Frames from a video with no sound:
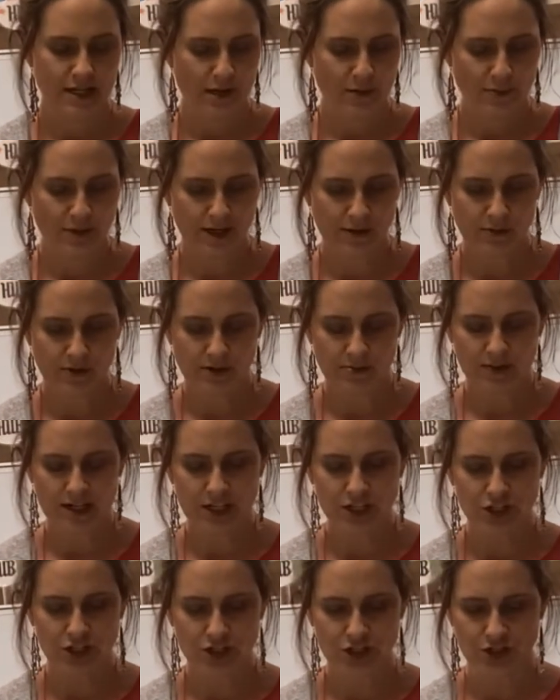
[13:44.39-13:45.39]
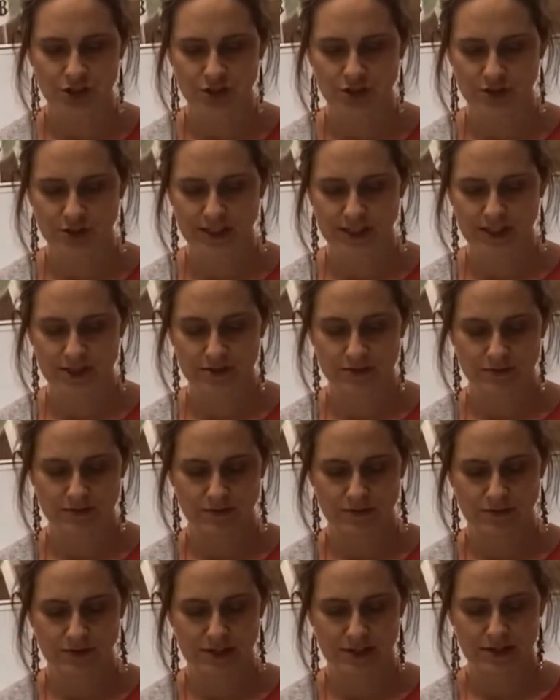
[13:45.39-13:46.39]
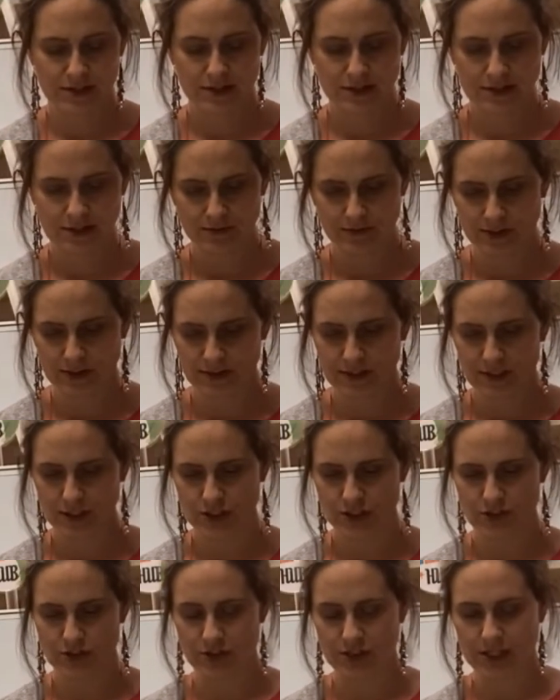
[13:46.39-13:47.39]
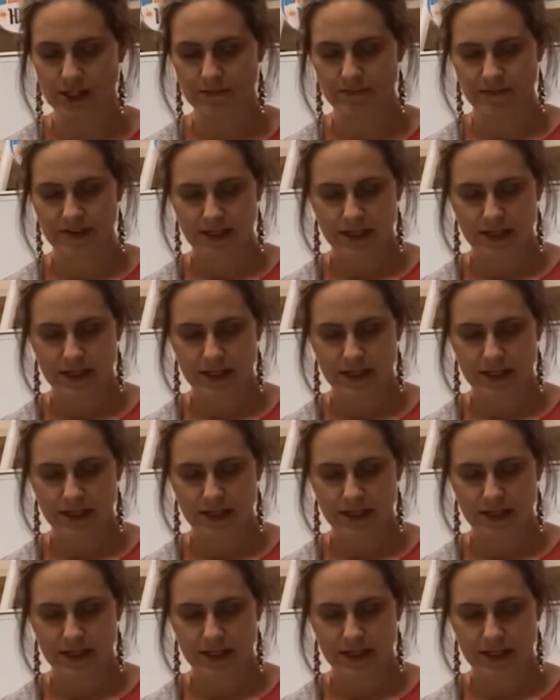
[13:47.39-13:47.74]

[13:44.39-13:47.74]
but I want to make sure that it's really, really sturdy.